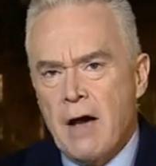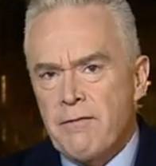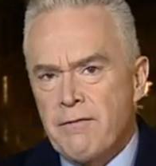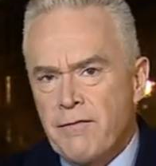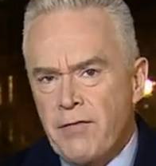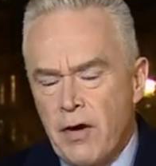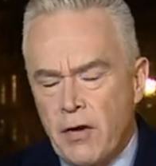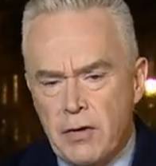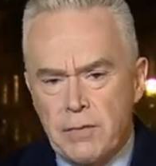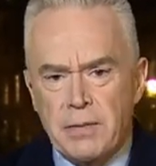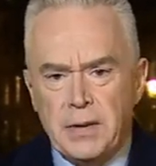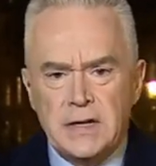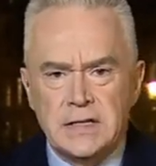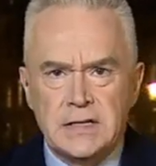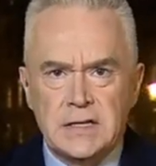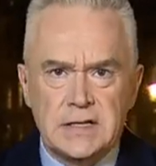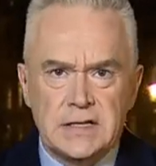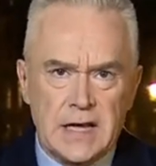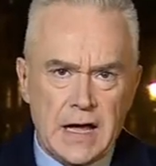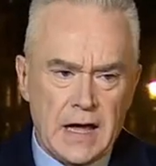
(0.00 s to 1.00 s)
I'm very
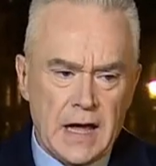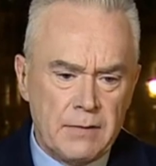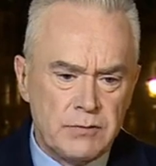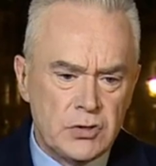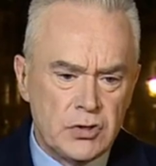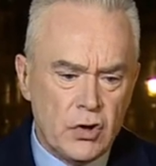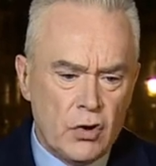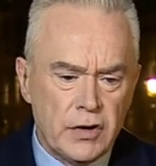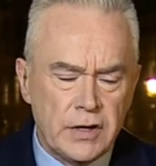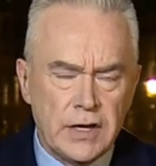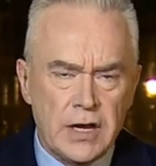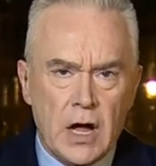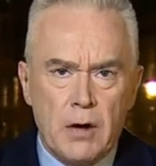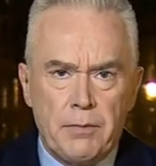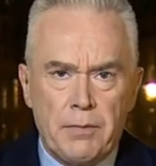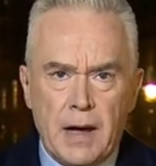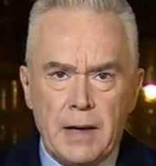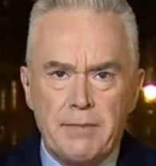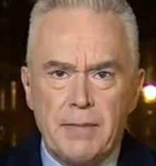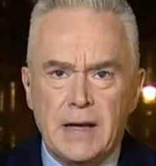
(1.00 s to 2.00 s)
pleased to say I'm joined
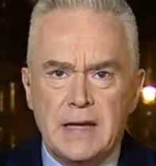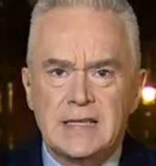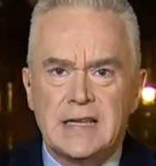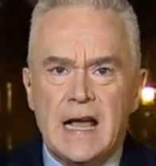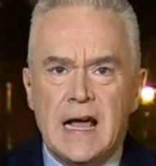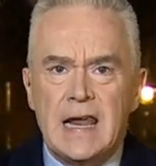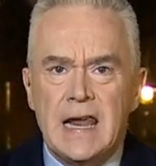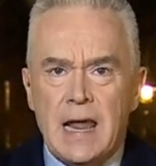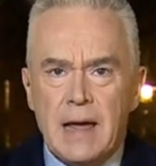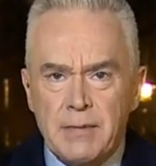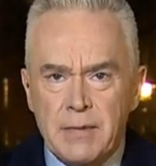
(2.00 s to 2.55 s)
now by Pascal